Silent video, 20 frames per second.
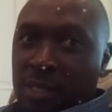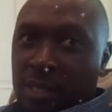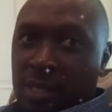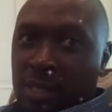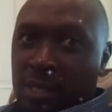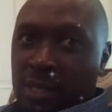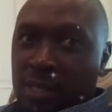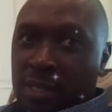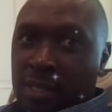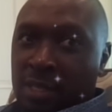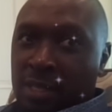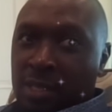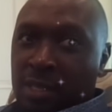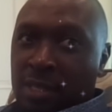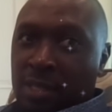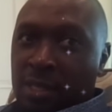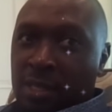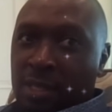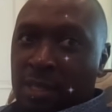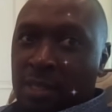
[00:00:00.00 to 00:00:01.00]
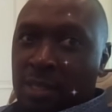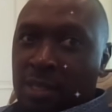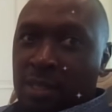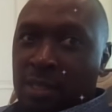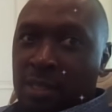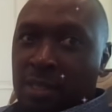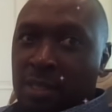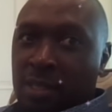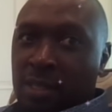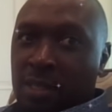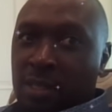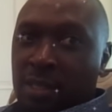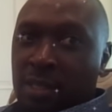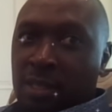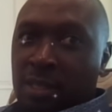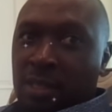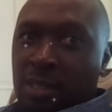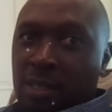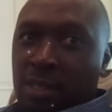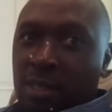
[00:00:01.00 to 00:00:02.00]
At first, it was
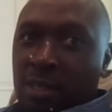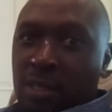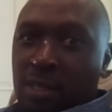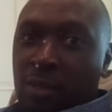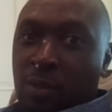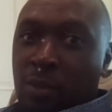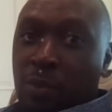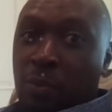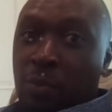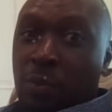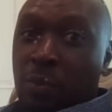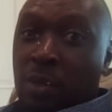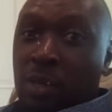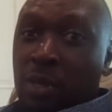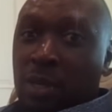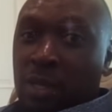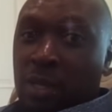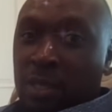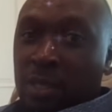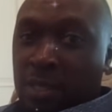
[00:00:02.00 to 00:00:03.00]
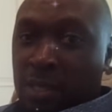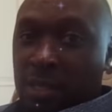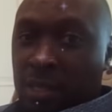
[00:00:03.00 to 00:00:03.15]
all about academics,